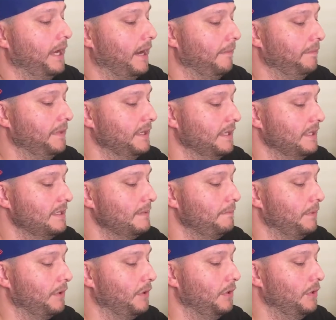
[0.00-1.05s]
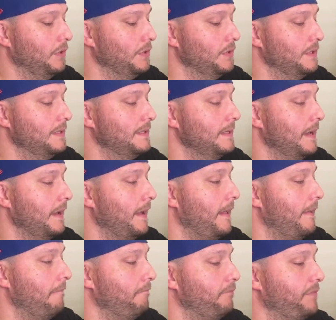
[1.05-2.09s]
up this because
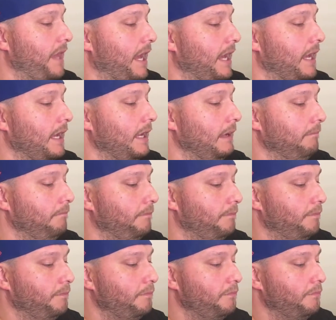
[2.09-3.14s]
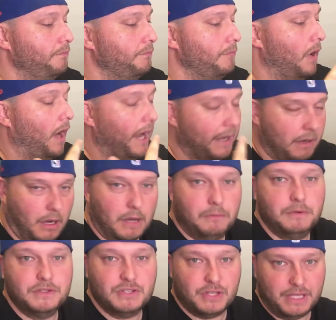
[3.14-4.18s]
I
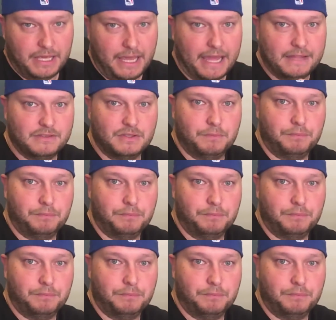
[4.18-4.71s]
originally had to